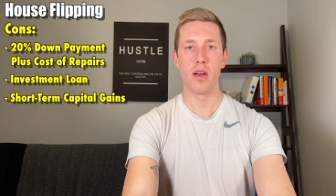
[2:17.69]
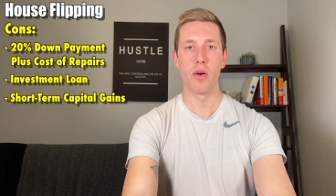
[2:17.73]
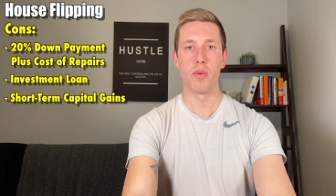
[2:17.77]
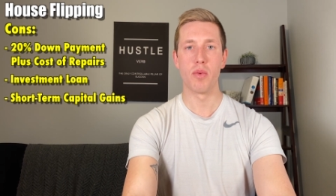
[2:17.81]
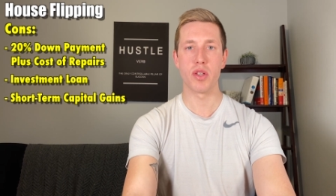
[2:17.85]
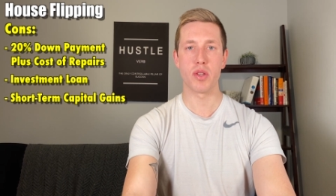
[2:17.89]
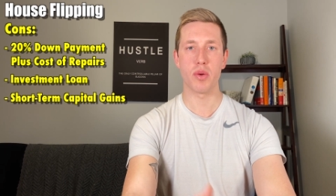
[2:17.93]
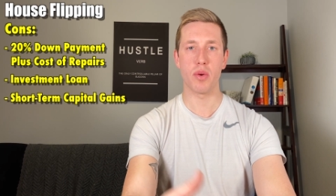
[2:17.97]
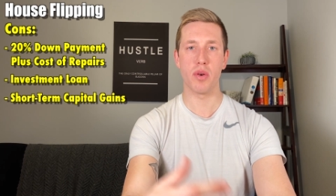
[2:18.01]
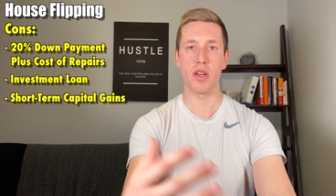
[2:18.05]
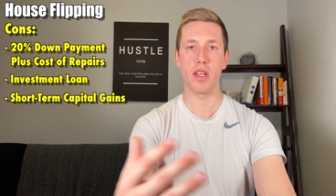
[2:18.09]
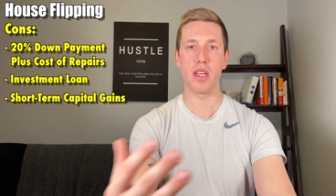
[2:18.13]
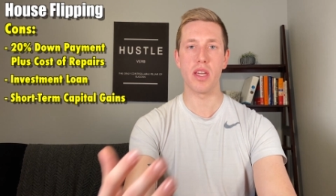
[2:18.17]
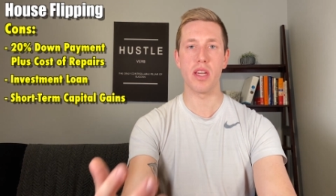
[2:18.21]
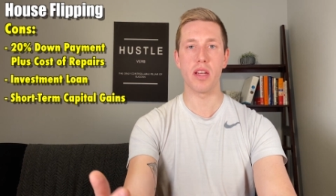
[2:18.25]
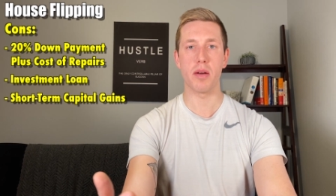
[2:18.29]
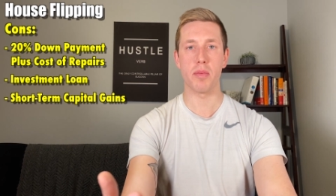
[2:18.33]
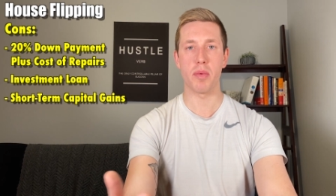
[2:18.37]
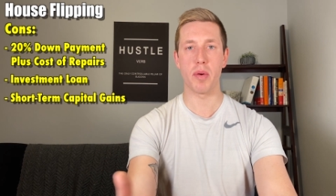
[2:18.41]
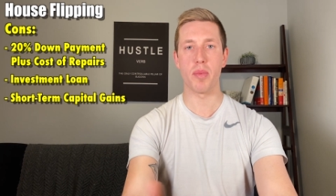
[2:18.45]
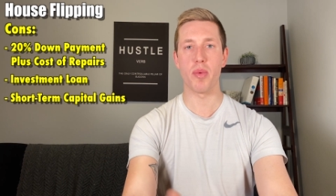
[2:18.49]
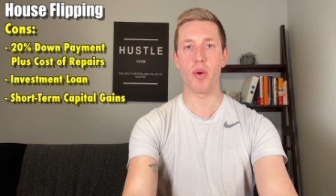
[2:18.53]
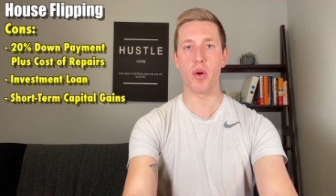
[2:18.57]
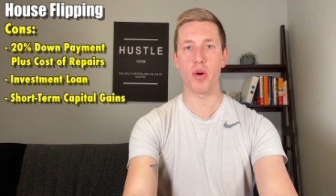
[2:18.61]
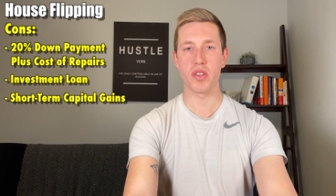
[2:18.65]
which will eat up
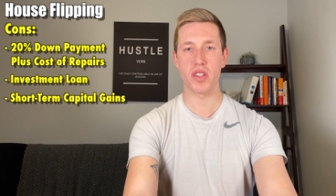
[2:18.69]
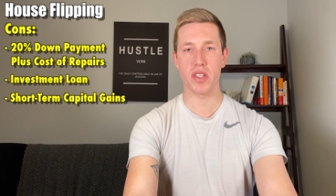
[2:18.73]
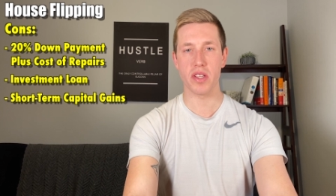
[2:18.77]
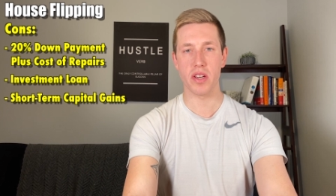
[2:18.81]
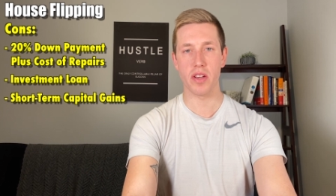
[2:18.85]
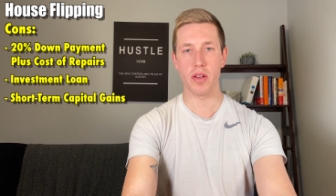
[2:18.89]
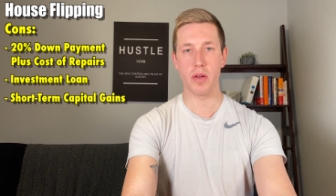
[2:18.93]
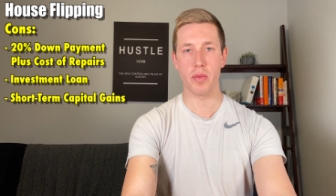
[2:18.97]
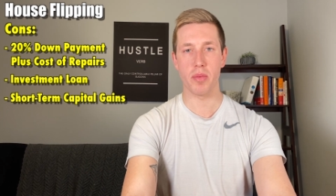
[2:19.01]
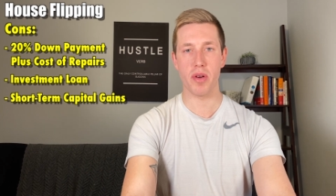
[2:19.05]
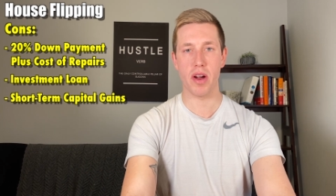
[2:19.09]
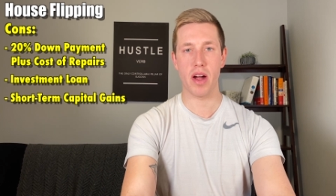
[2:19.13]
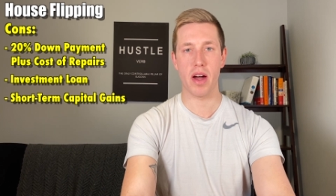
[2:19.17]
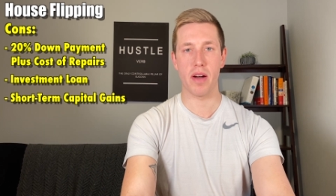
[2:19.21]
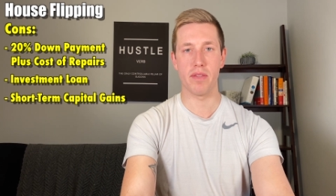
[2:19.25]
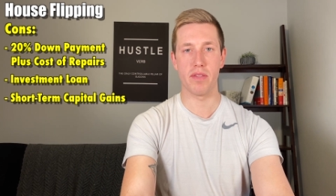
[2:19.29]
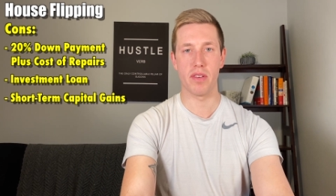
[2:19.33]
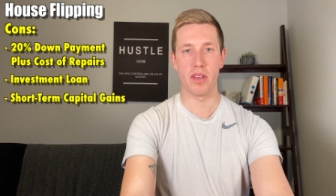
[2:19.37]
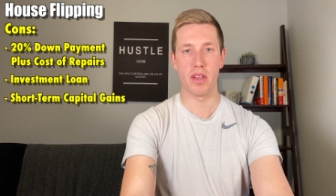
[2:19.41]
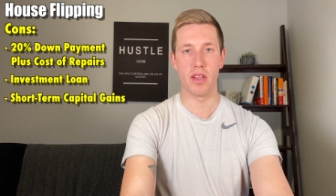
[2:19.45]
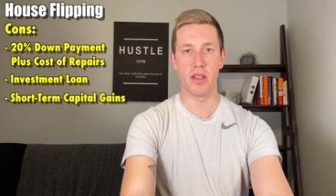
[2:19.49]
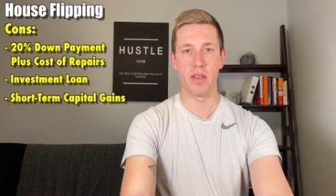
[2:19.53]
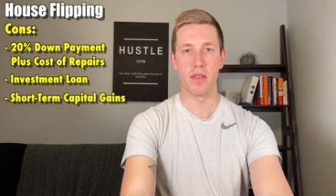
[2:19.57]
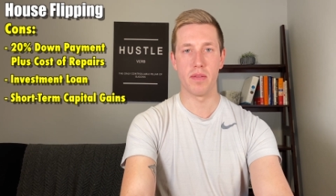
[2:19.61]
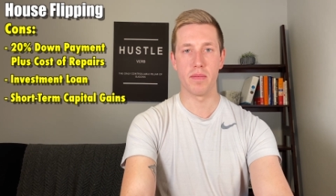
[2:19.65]
a portion of your profit.